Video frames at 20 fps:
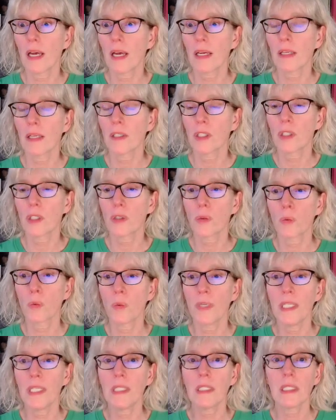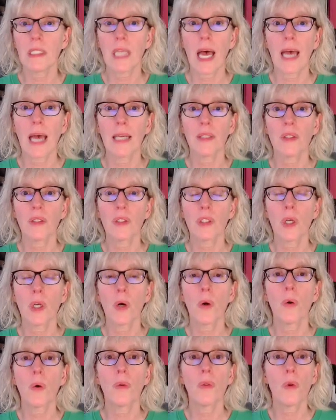I can just resize.
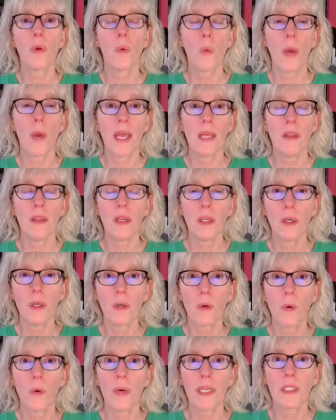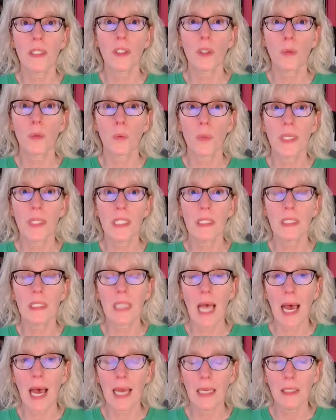So the way that you're going to
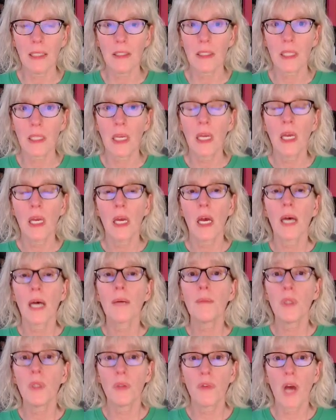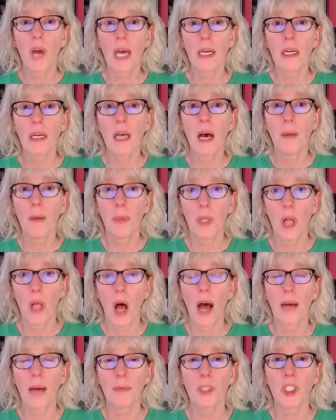resize, you've got a couple
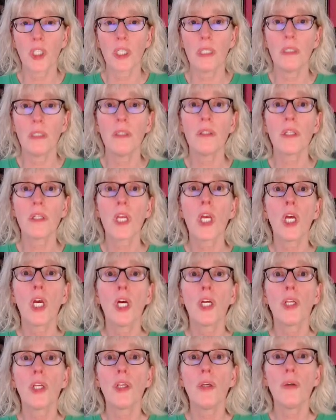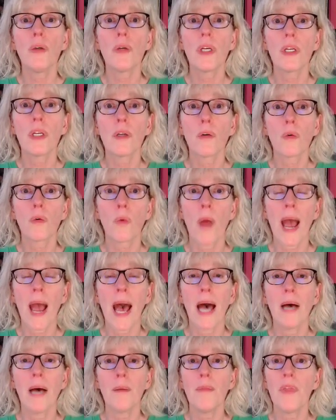options. You can
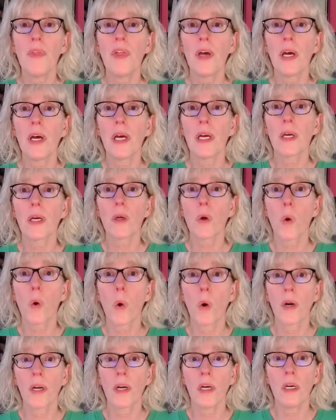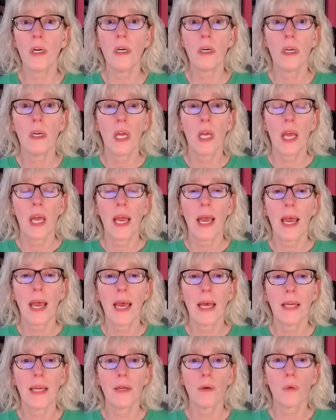grab the corner
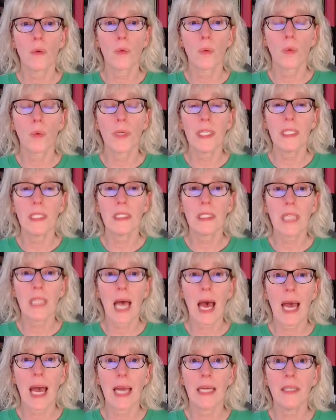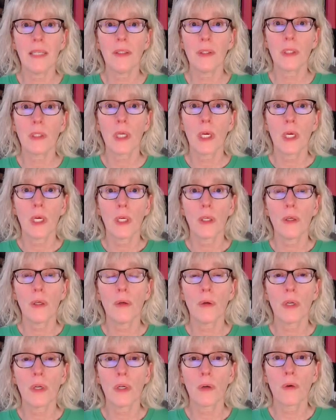and resize. You
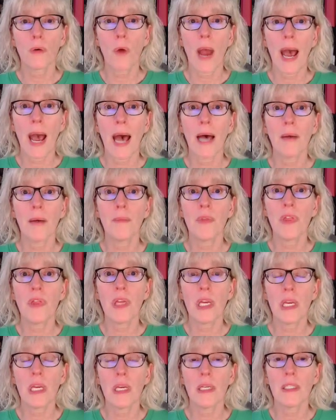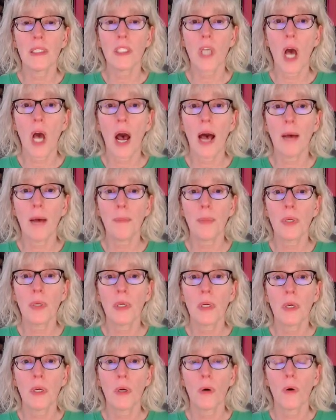can grab the top
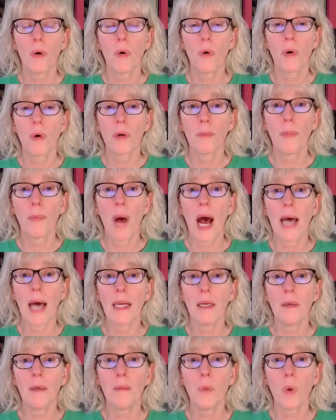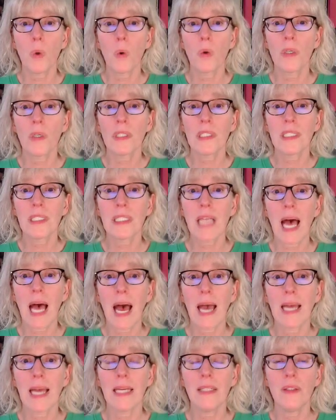or bottom or
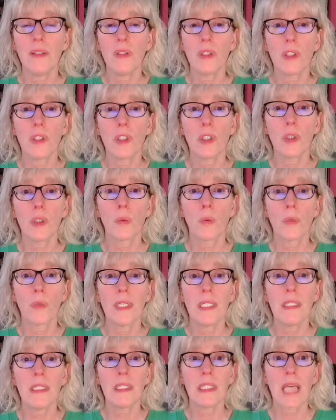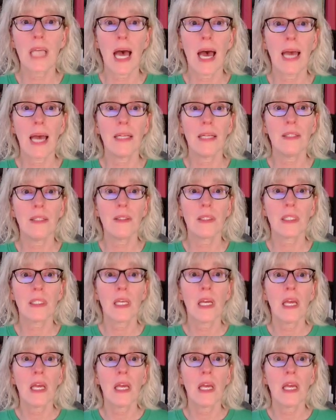sides to resize.